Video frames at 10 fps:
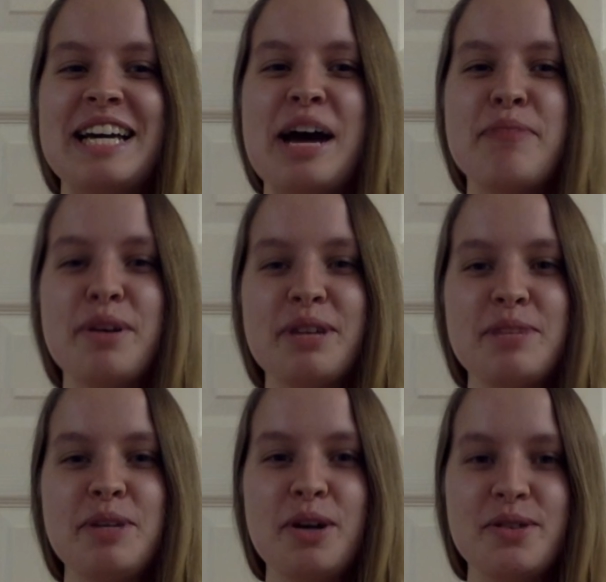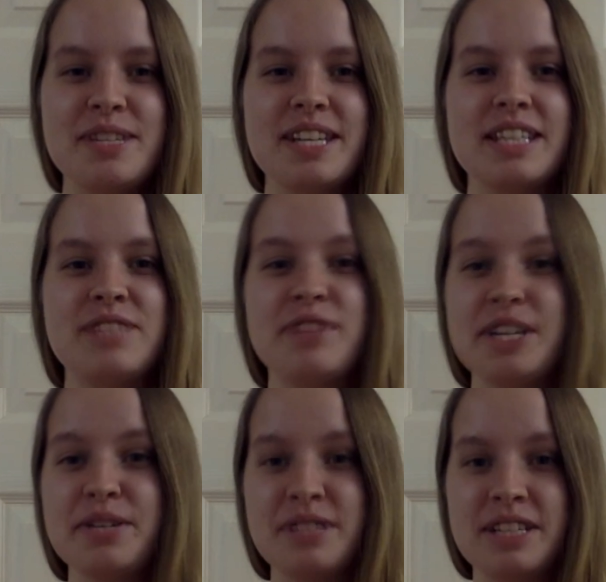and I'm going to be hosting this
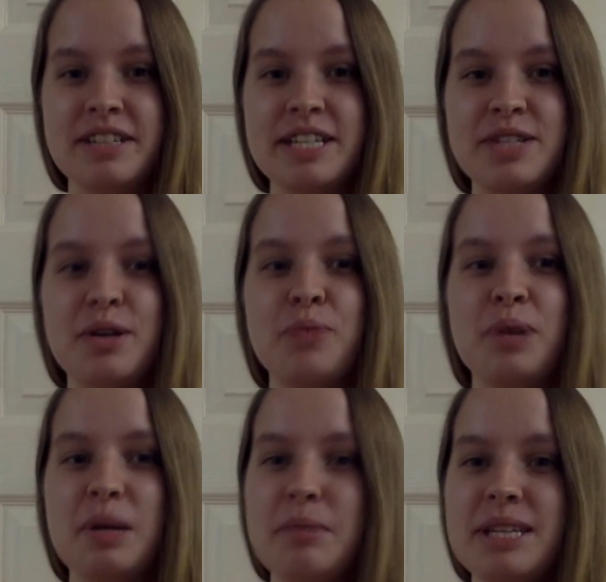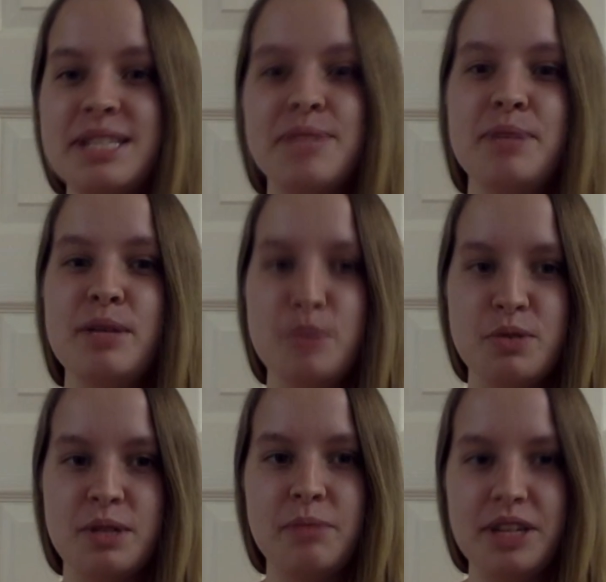video series on what it means to be a
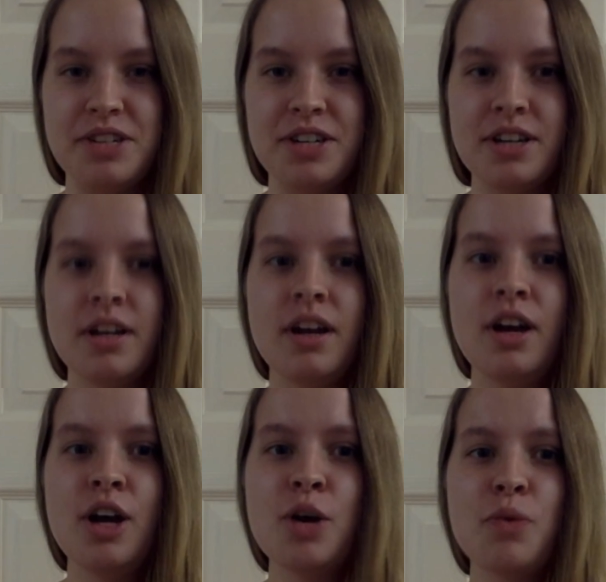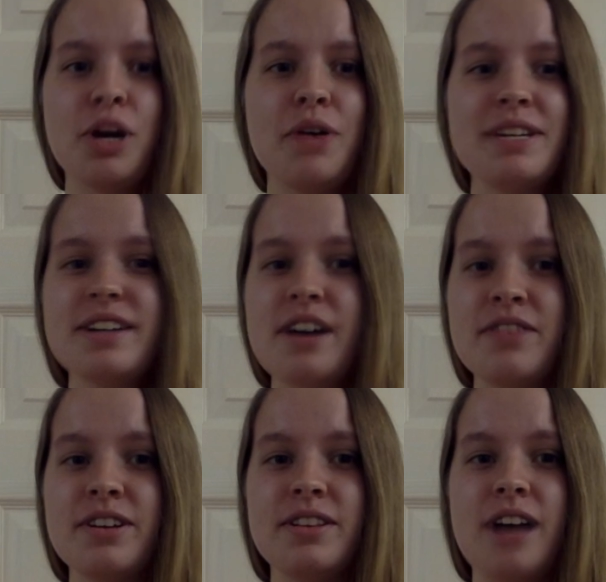music major. We're going to
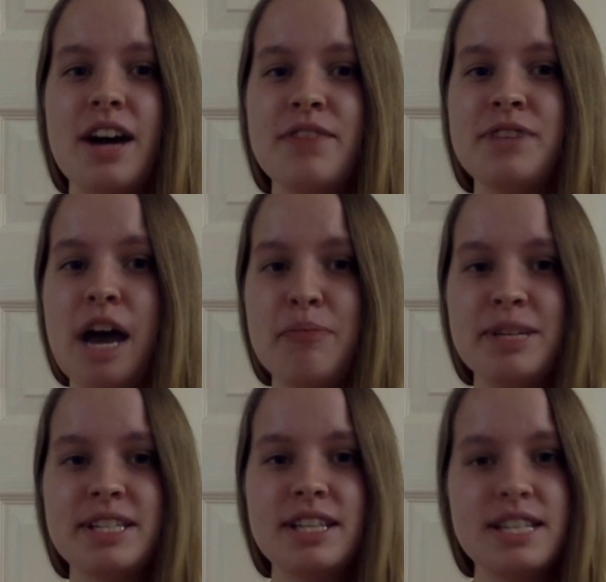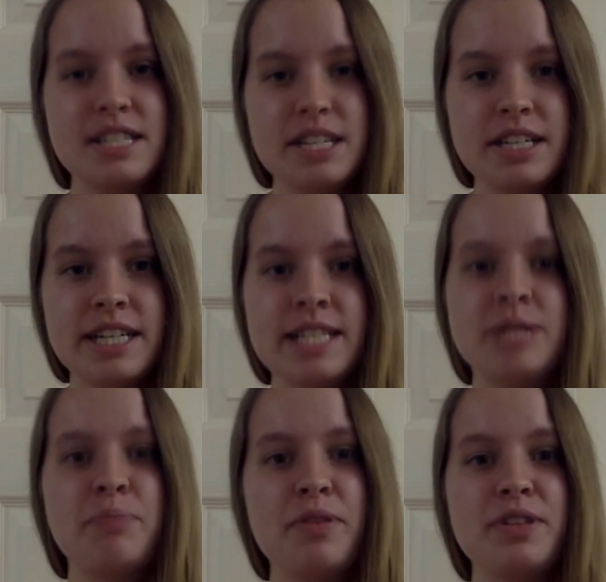cover a lot of topics in this
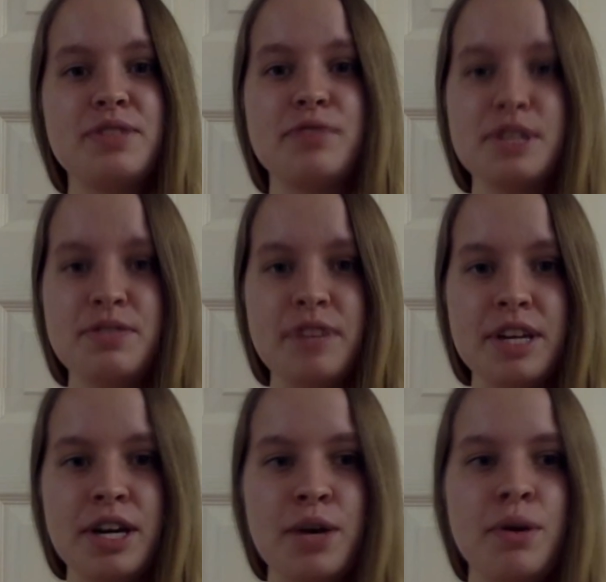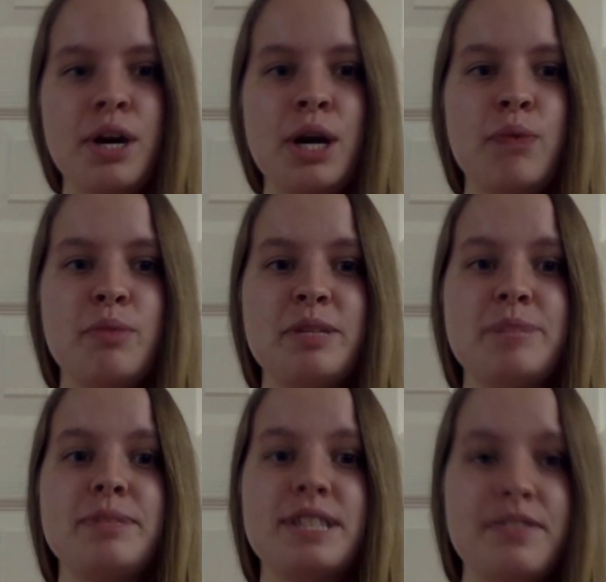series, but this first video will be
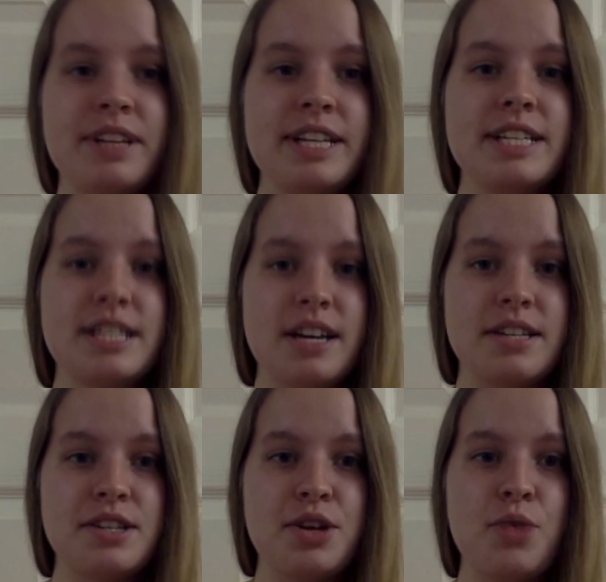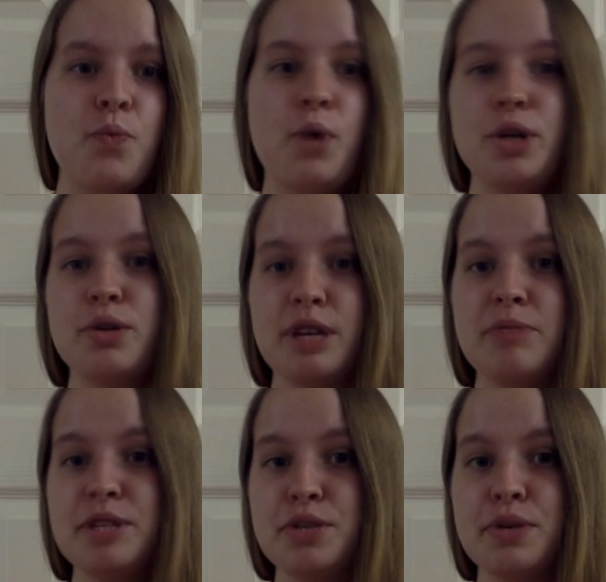specifically discussing what you can
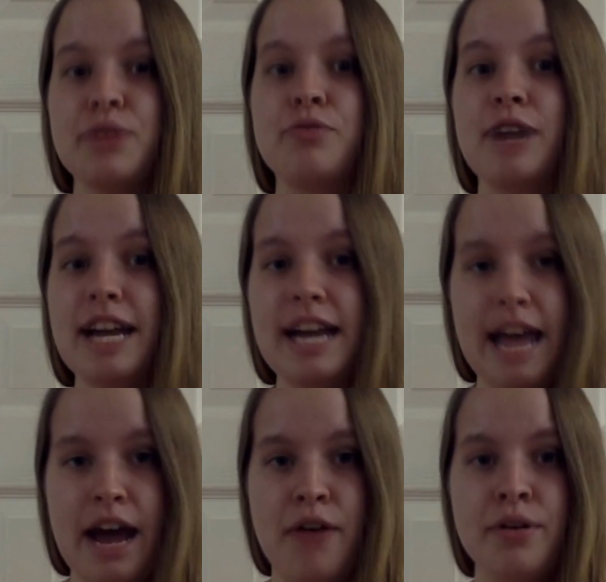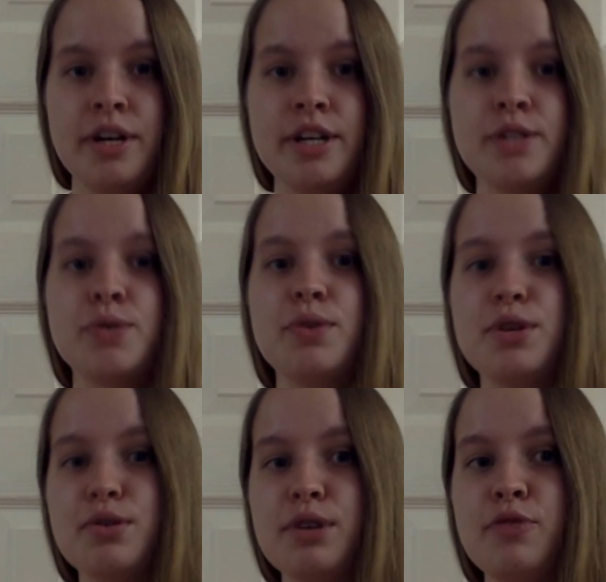be doing right now so that
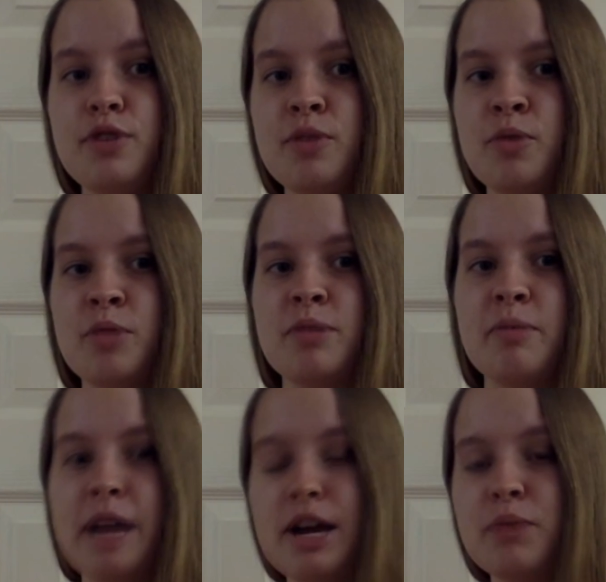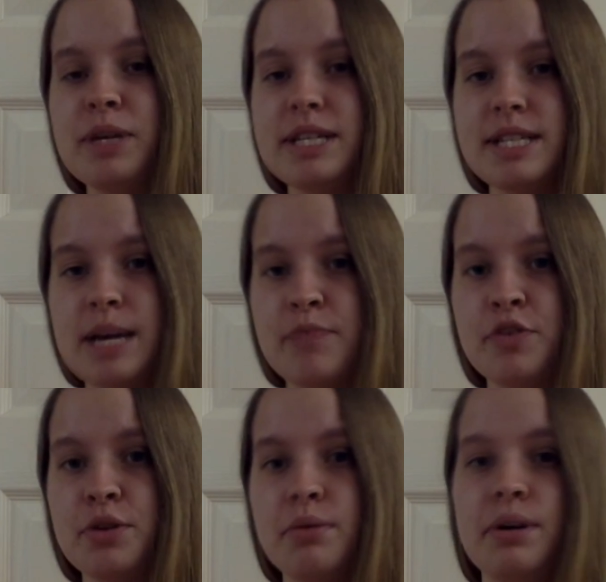you can feel more prepared when it's time for
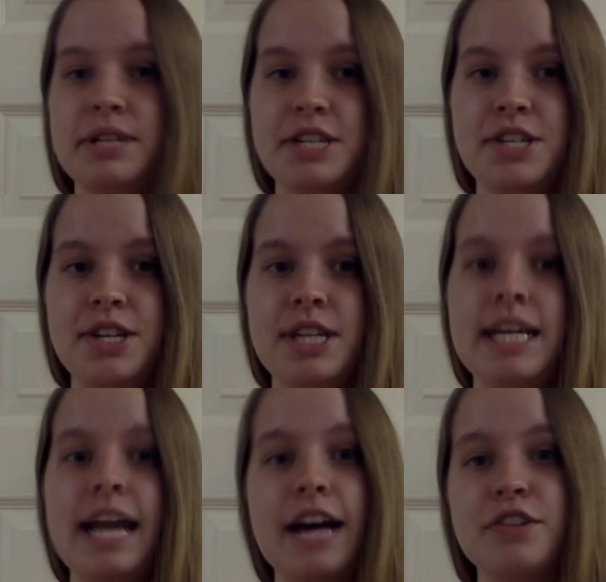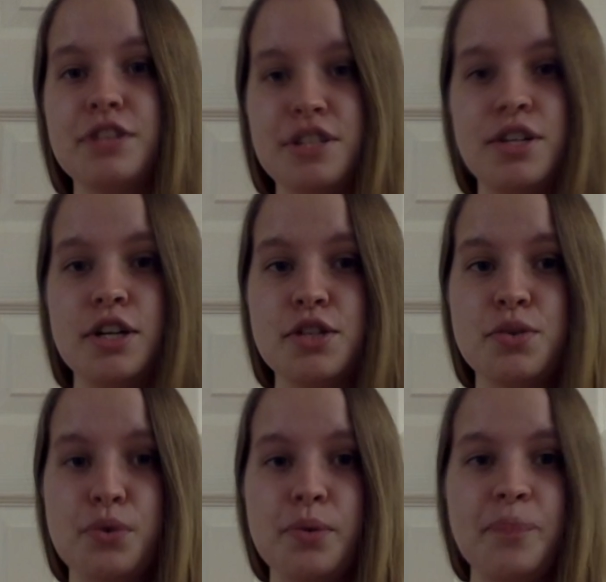you to audition and actually start
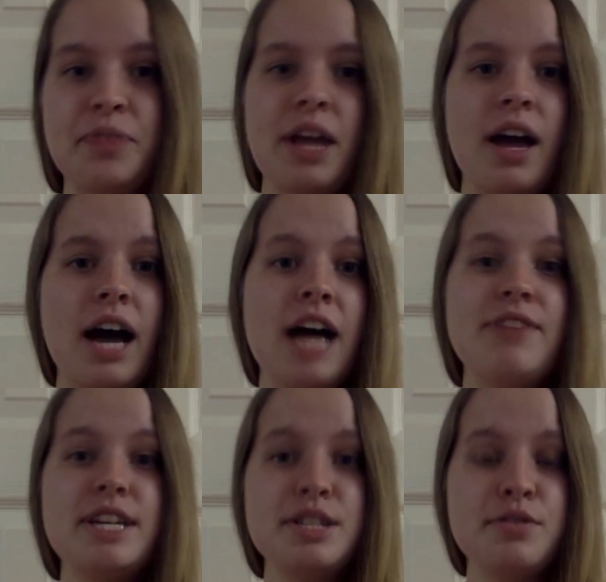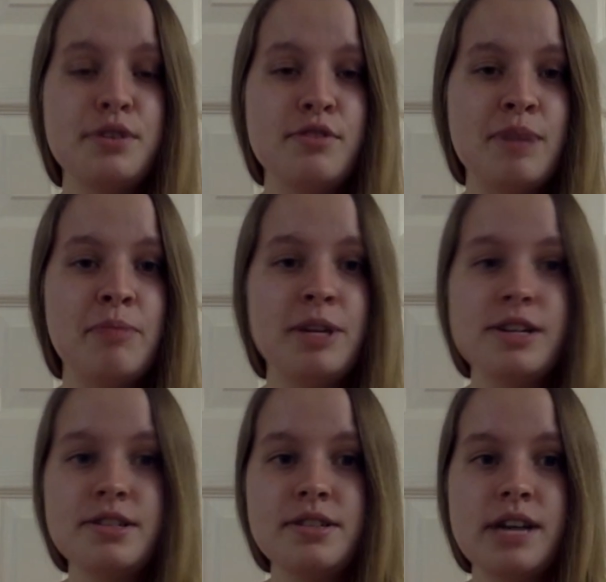school. I've asked a few of my
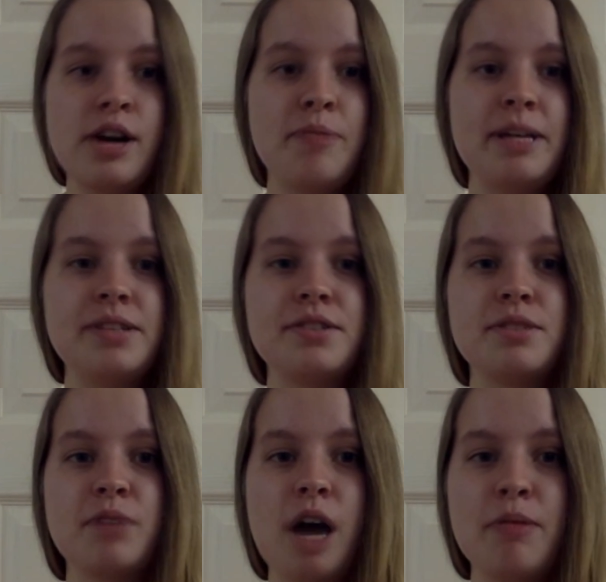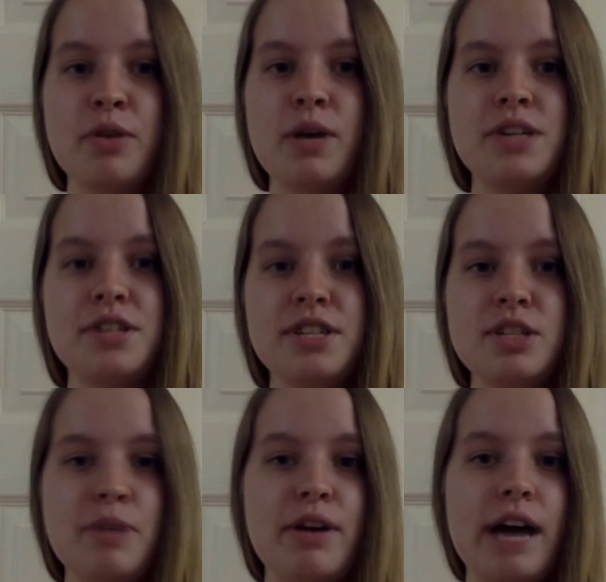peers to help answer some common questions
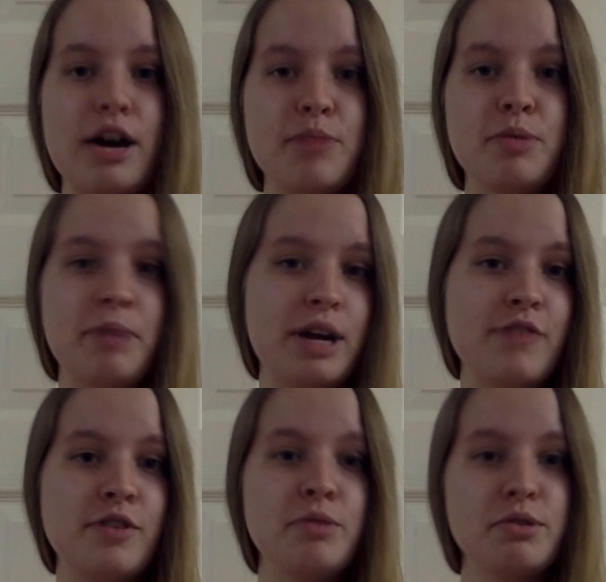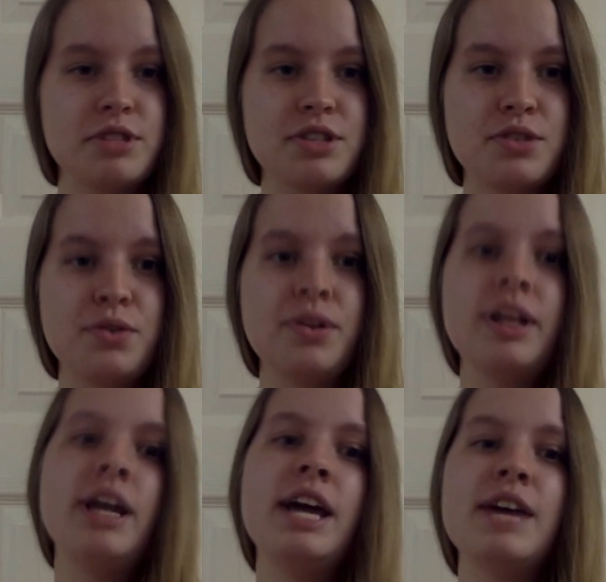about how to prepare for music school
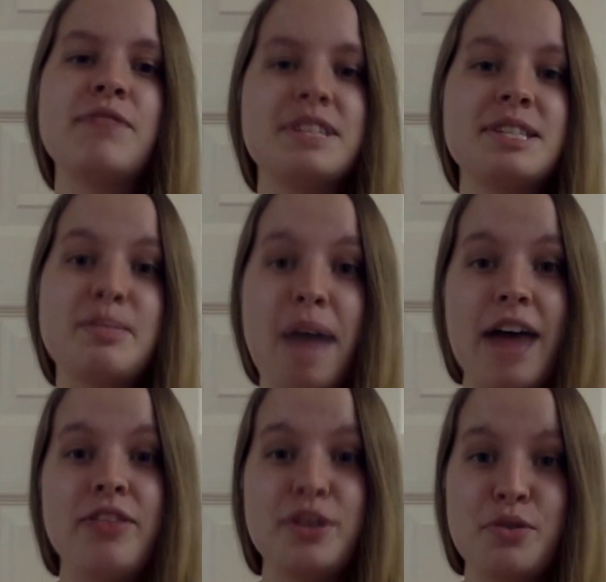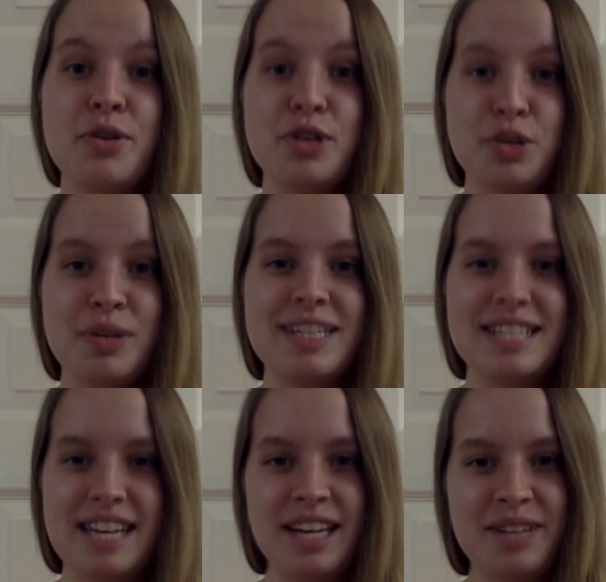if this is a path that you think you want to
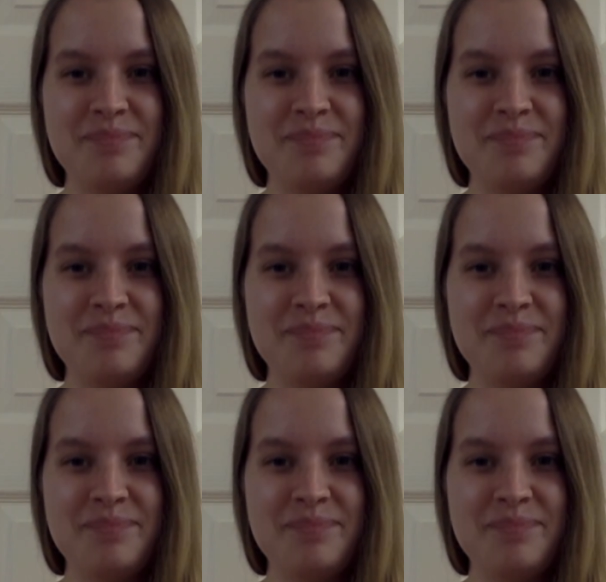take.